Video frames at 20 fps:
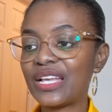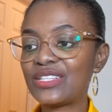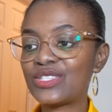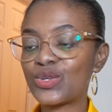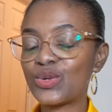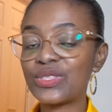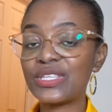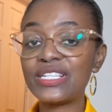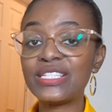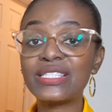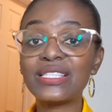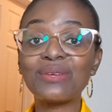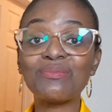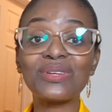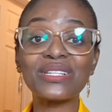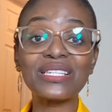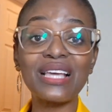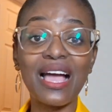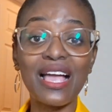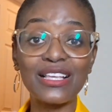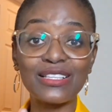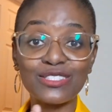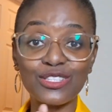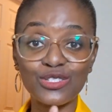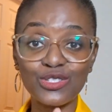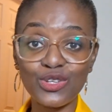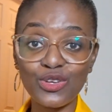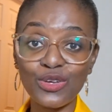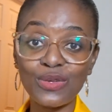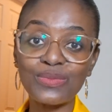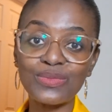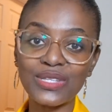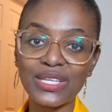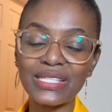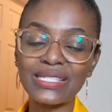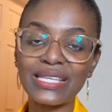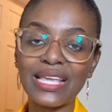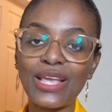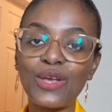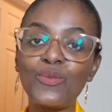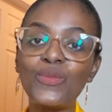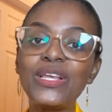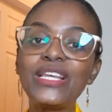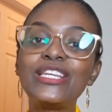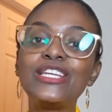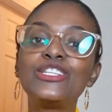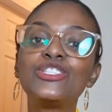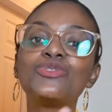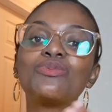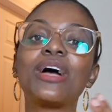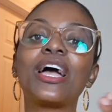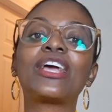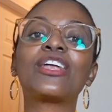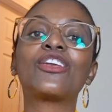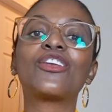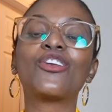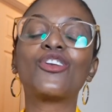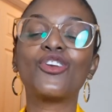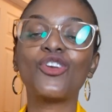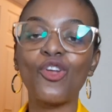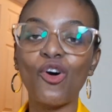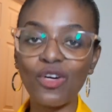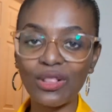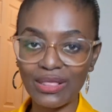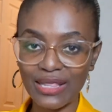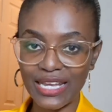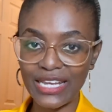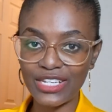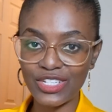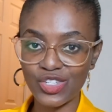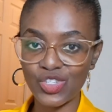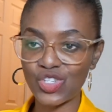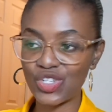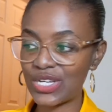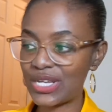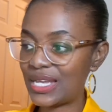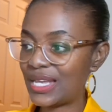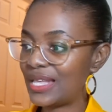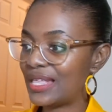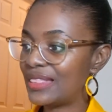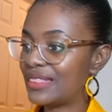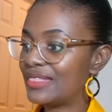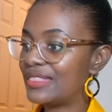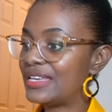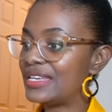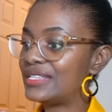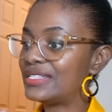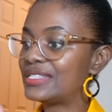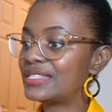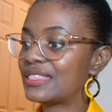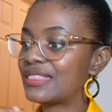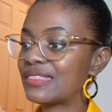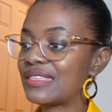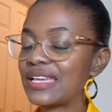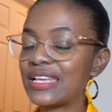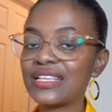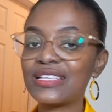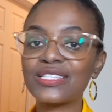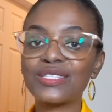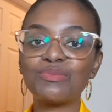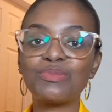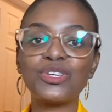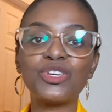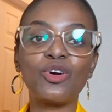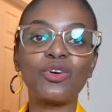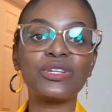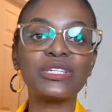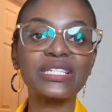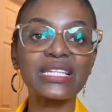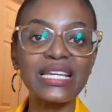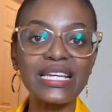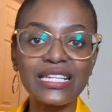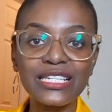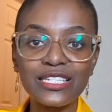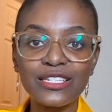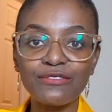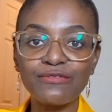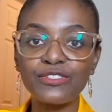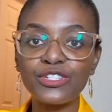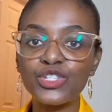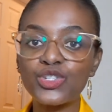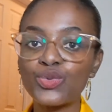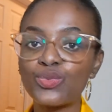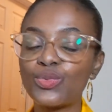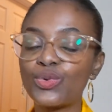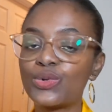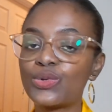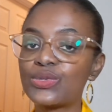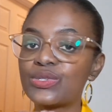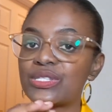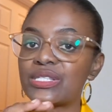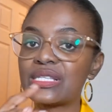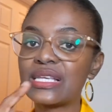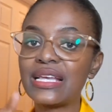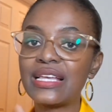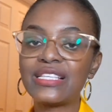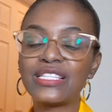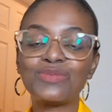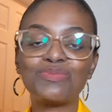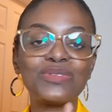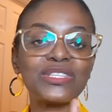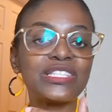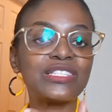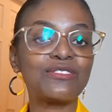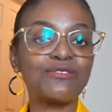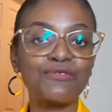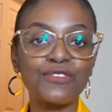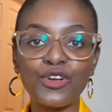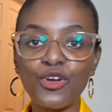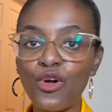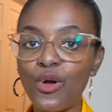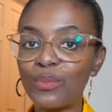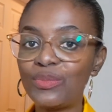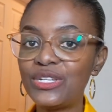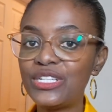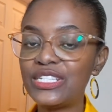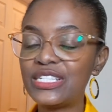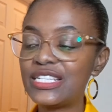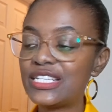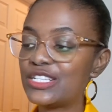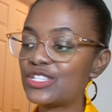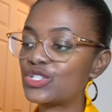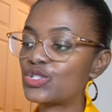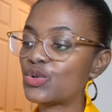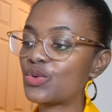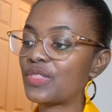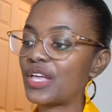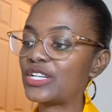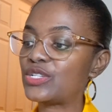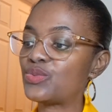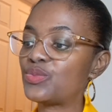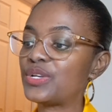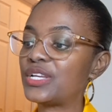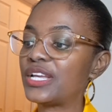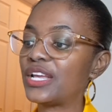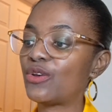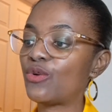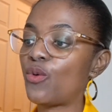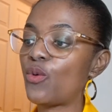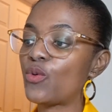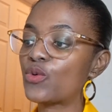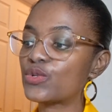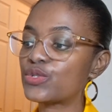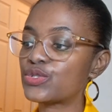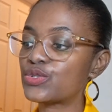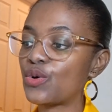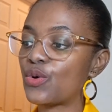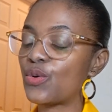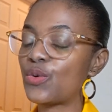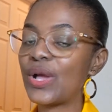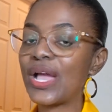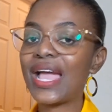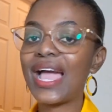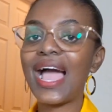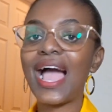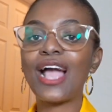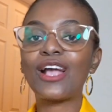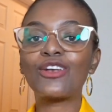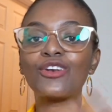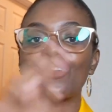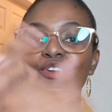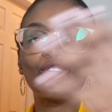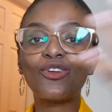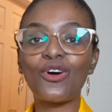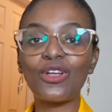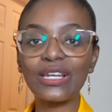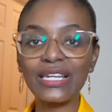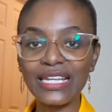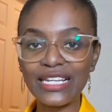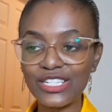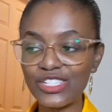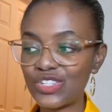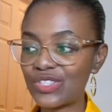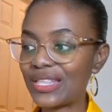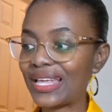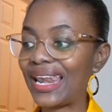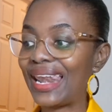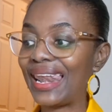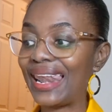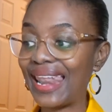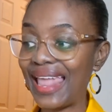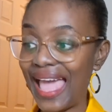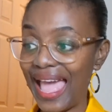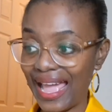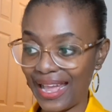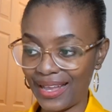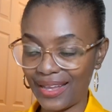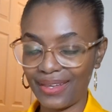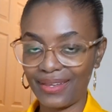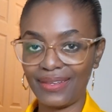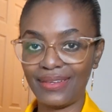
so these stigmatized terms are saying we need to acknowledge these things beyond individuals, specific communities, so that we can also acknowledge the lack,